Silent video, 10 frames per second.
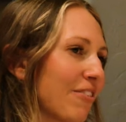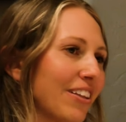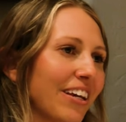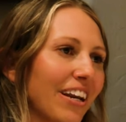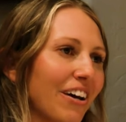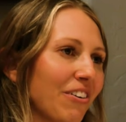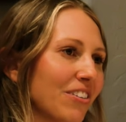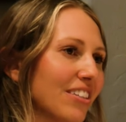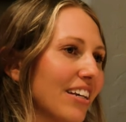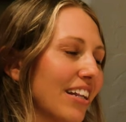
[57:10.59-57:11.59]
with one. the
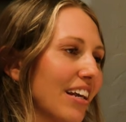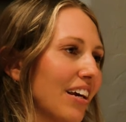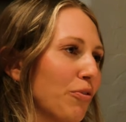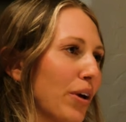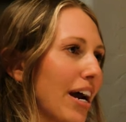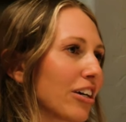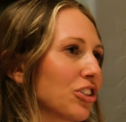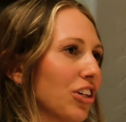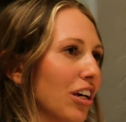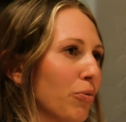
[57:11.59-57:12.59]
kiddos. Yeah. And then we
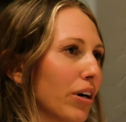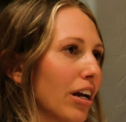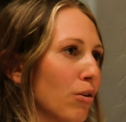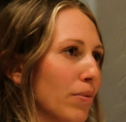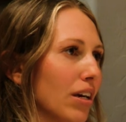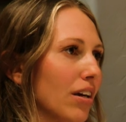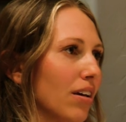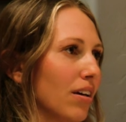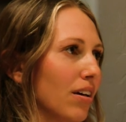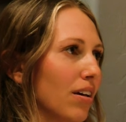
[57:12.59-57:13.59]
actually, we're going to be